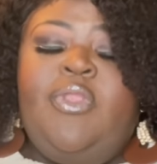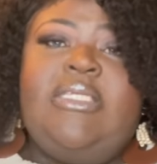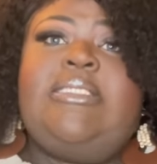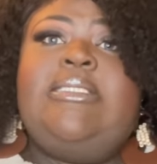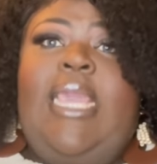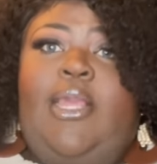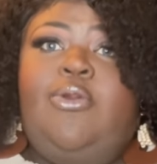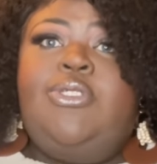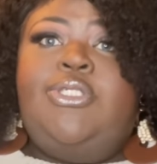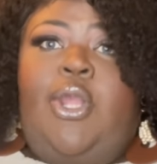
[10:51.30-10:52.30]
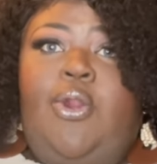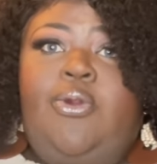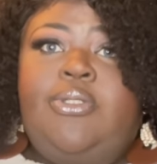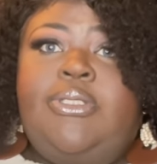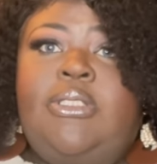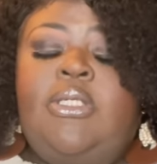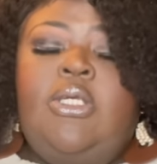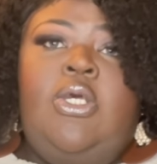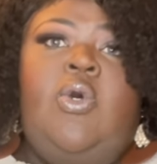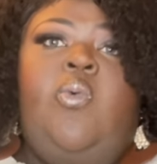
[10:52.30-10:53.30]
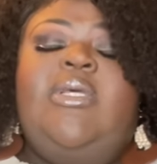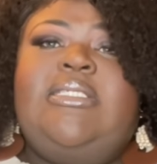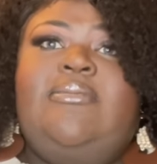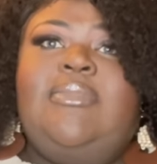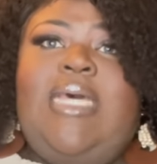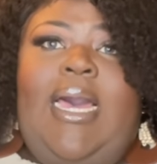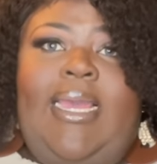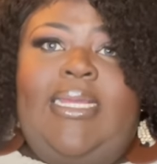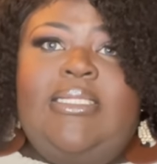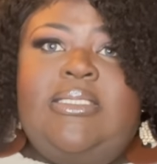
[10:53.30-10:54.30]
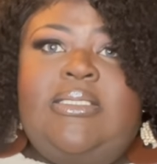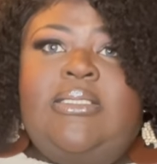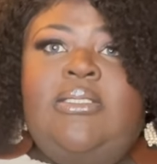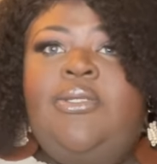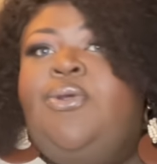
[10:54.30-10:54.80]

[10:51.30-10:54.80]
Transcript: skater skirt with some tights,